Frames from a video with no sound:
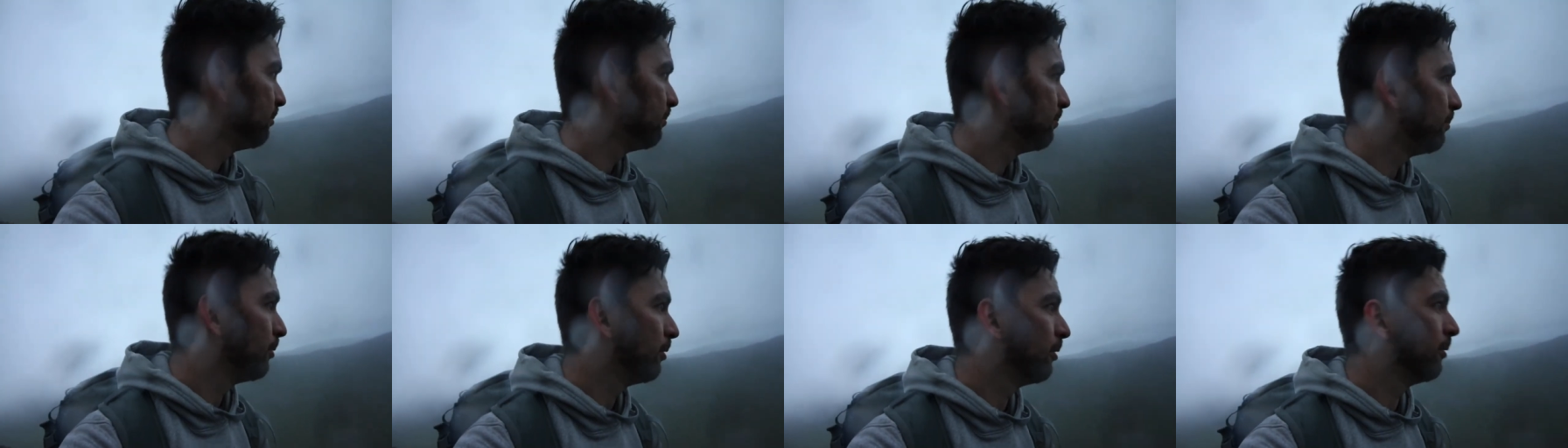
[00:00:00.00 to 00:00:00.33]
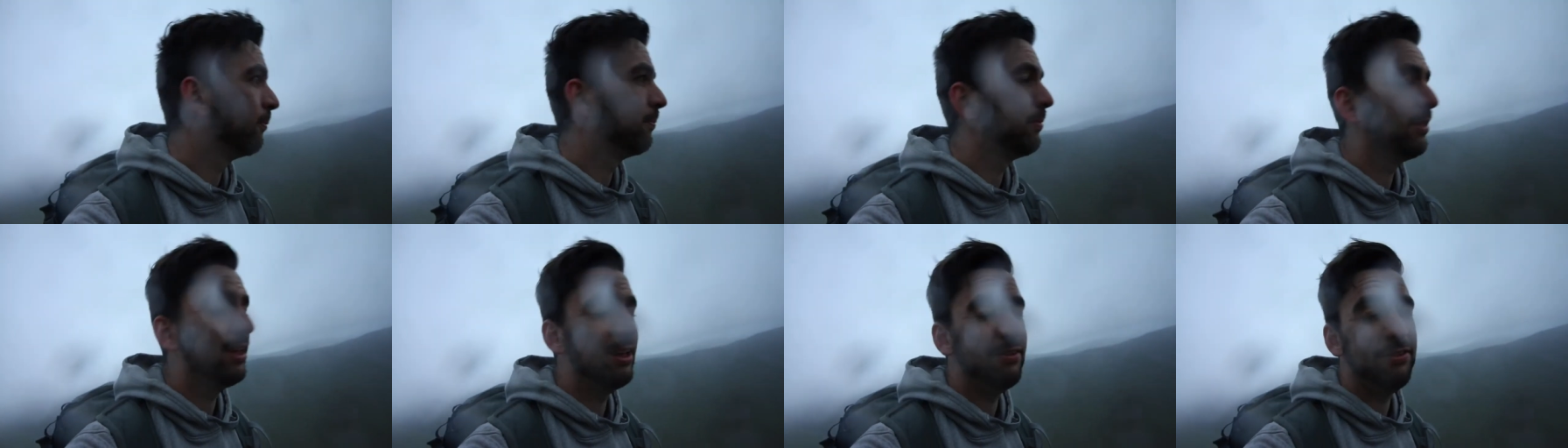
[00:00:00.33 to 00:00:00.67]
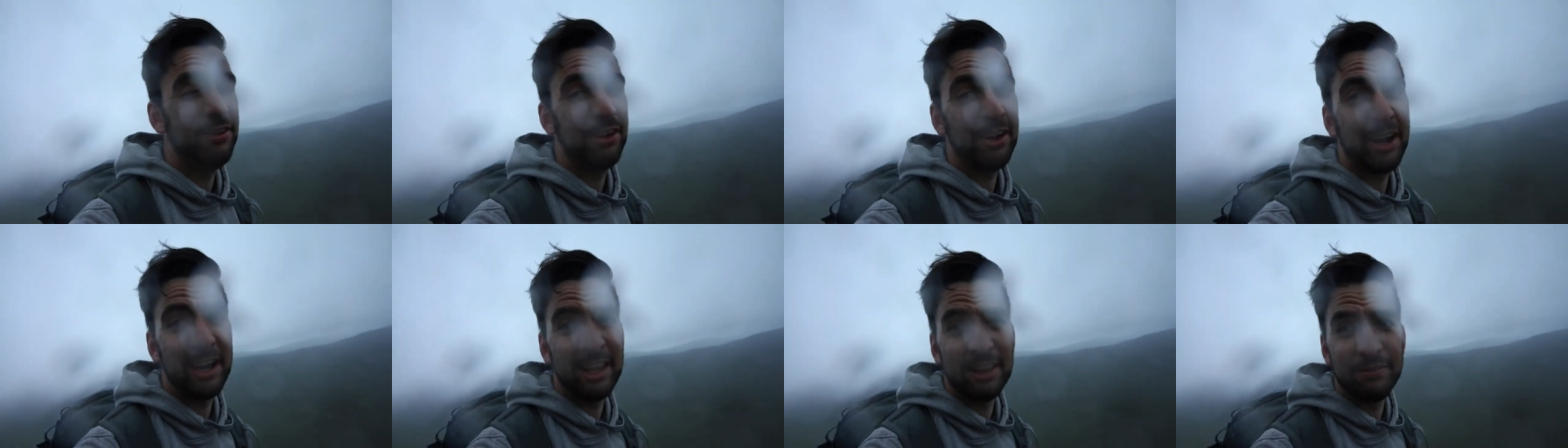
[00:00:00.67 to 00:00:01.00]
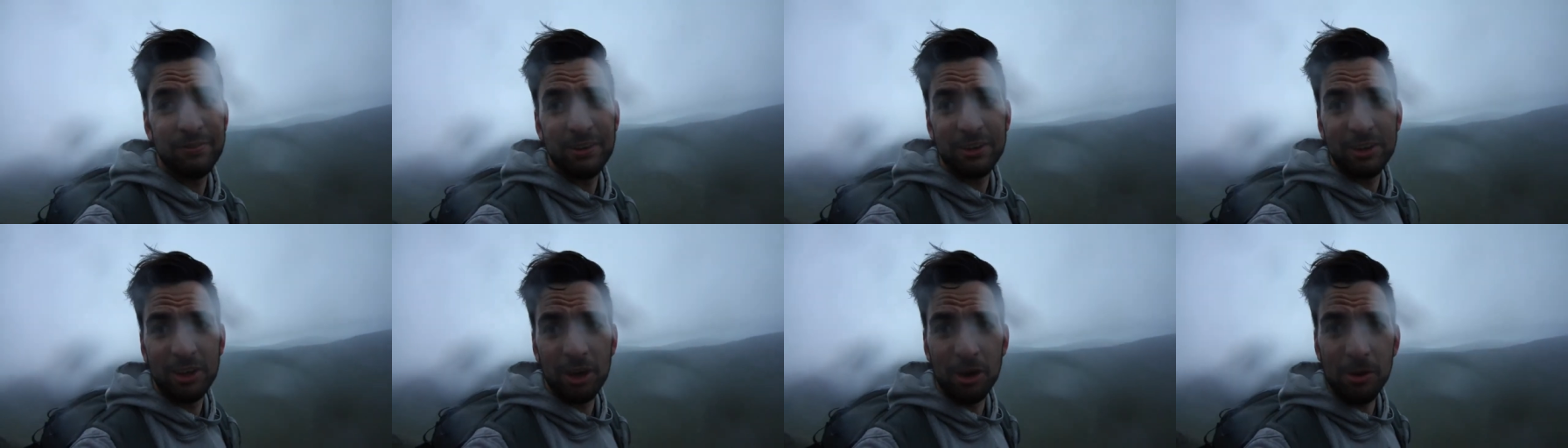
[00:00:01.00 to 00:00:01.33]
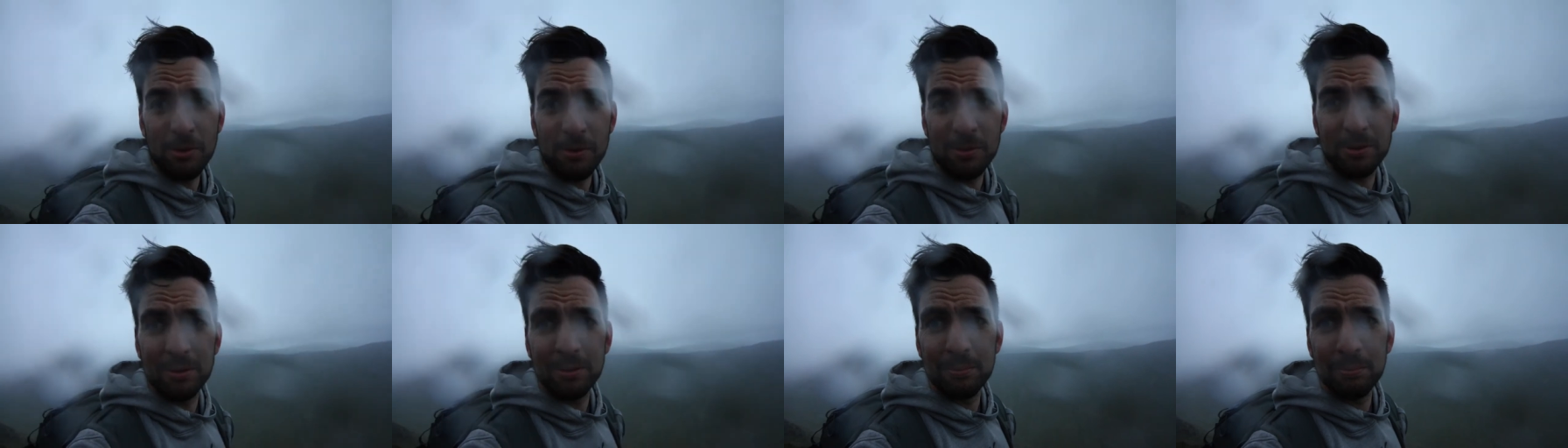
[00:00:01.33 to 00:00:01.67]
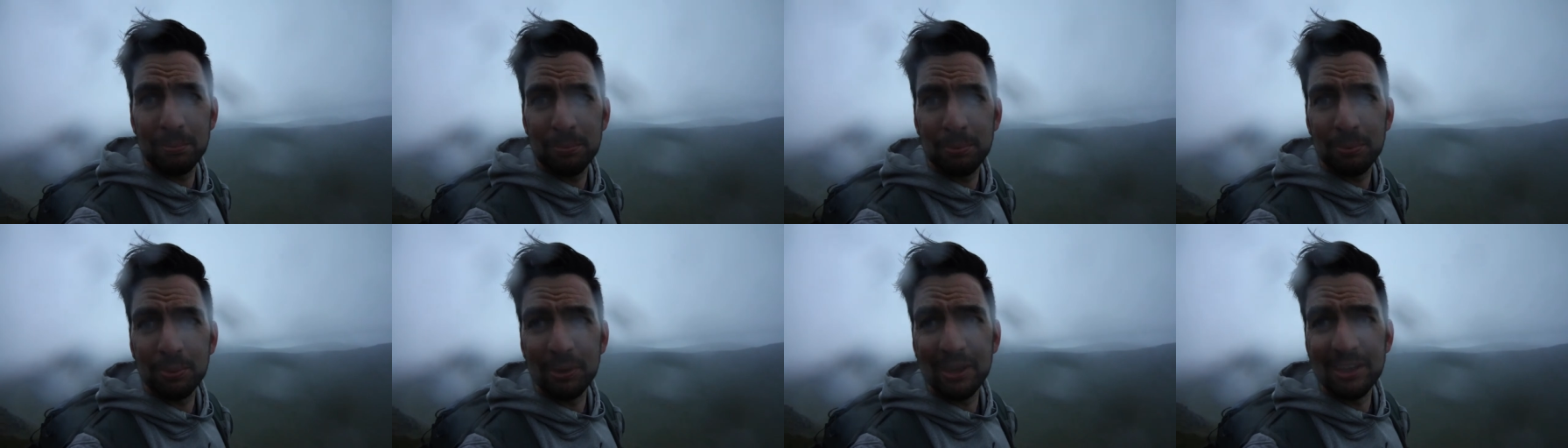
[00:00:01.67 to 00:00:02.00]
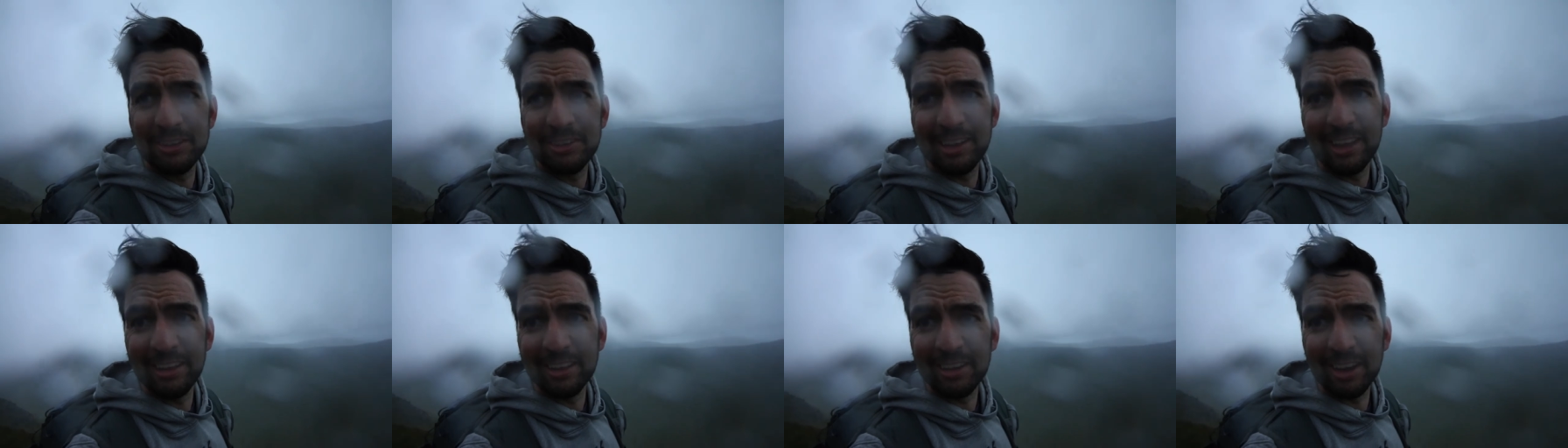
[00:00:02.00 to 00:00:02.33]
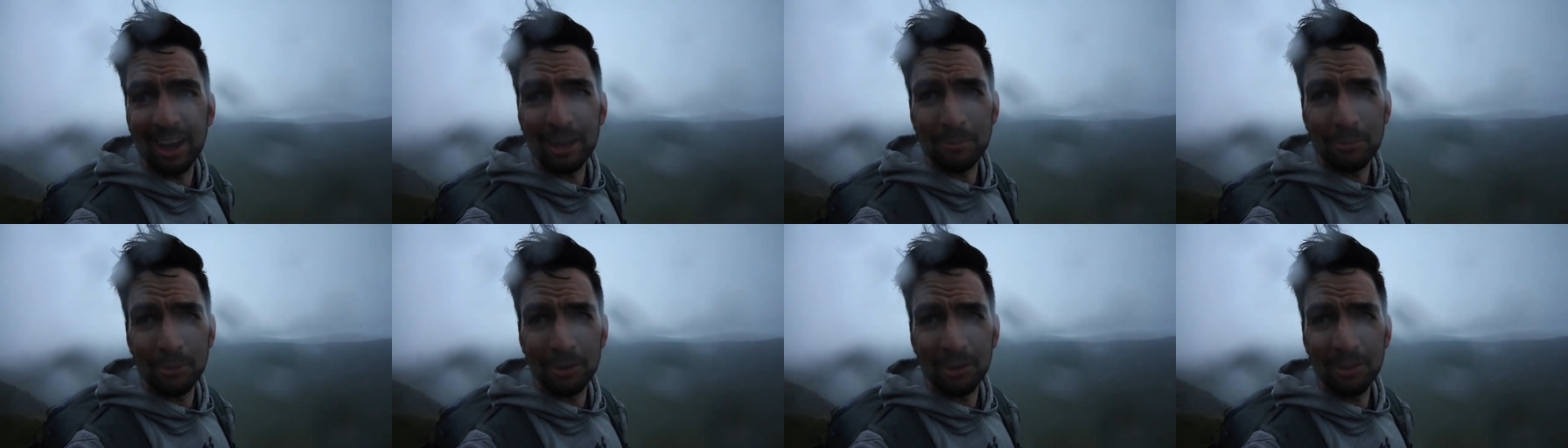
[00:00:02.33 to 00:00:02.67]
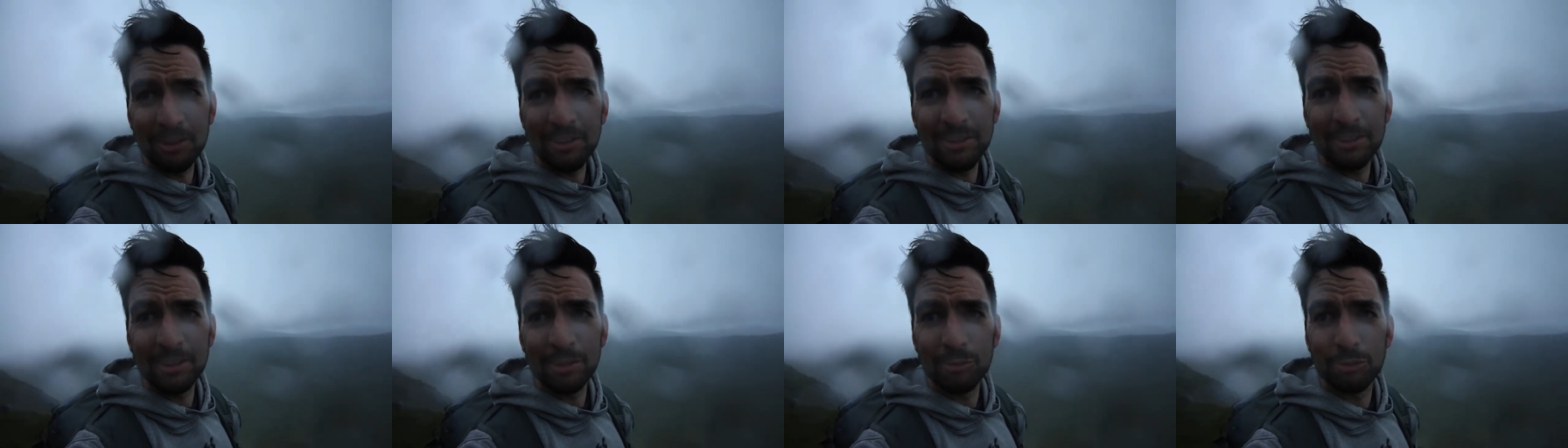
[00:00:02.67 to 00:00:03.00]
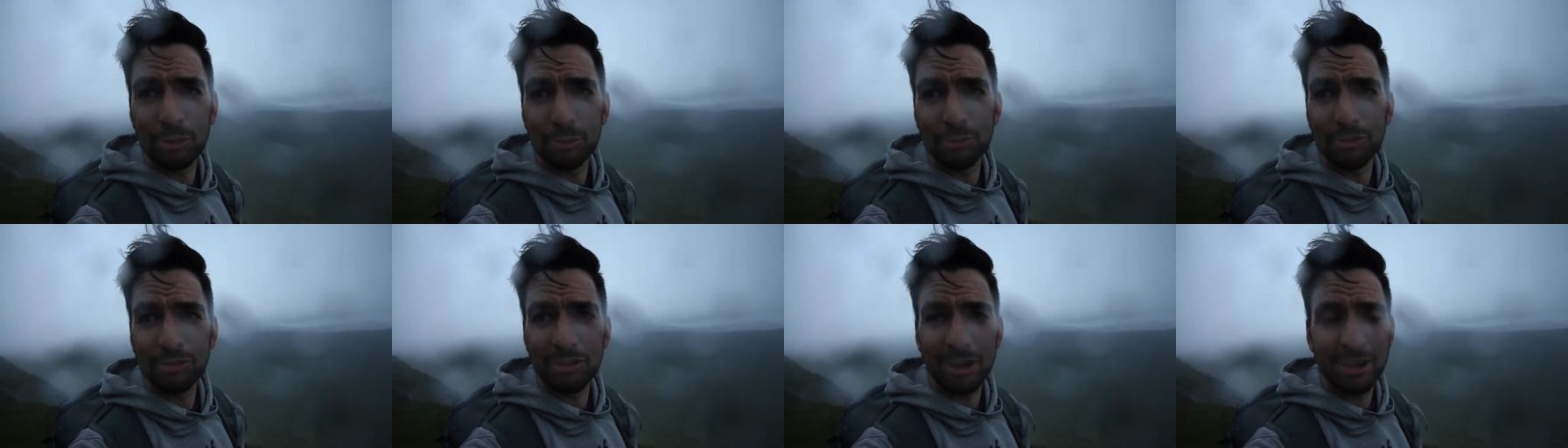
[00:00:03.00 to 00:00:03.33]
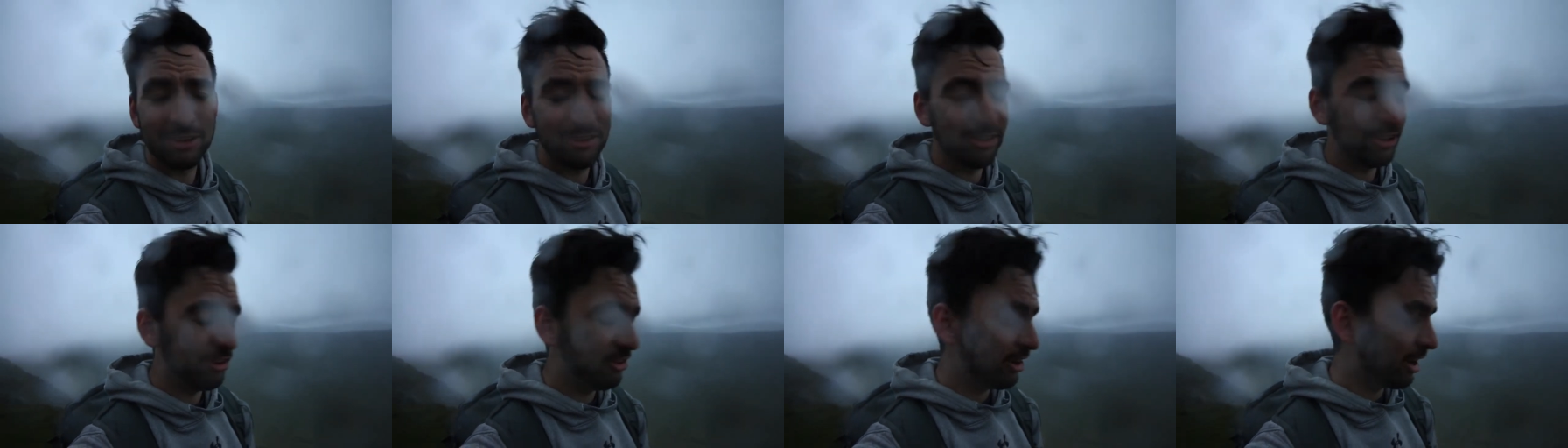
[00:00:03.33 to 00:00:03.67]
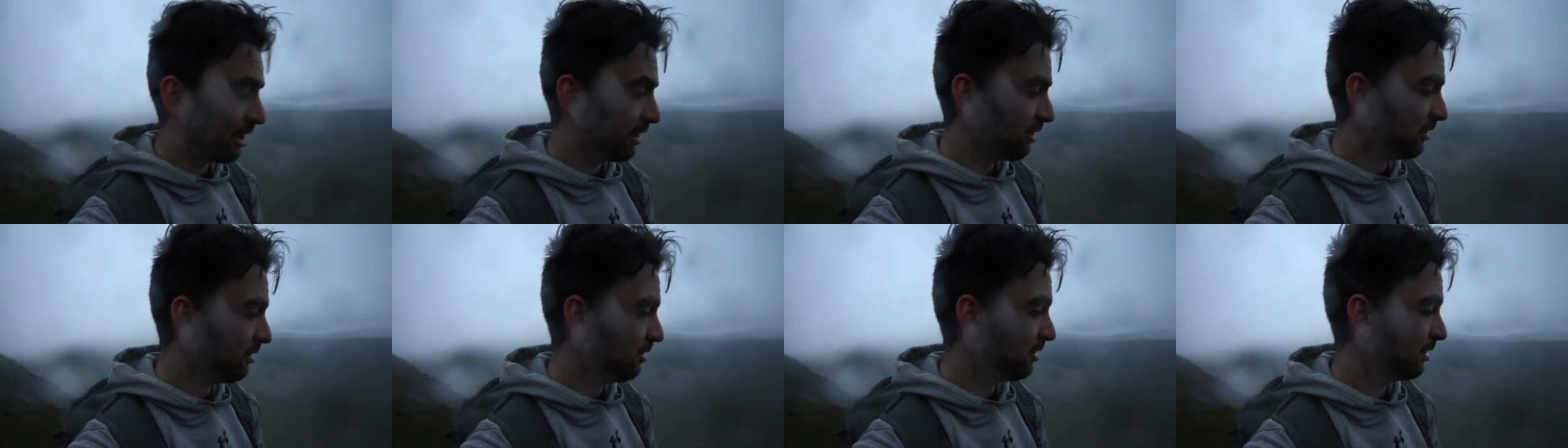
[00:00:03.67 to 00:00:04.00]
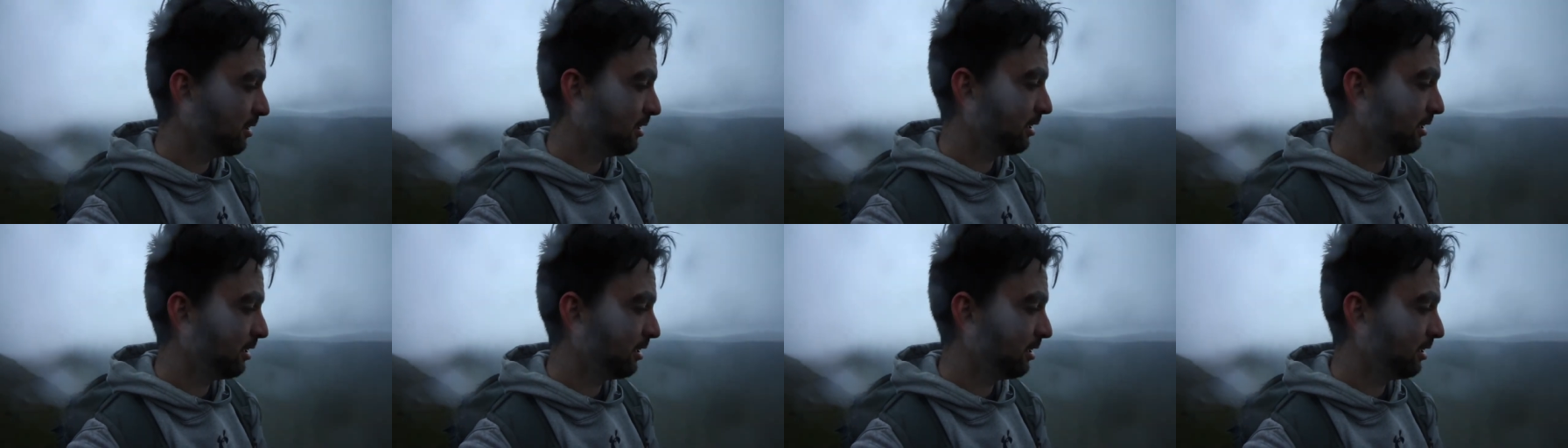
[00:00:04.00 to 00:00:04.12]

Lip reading: But if you like the video, please hit the like button and subscribe to the channel.